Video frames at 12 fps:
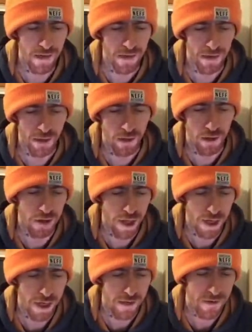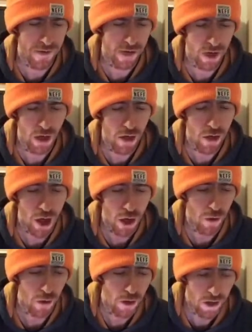so you guys know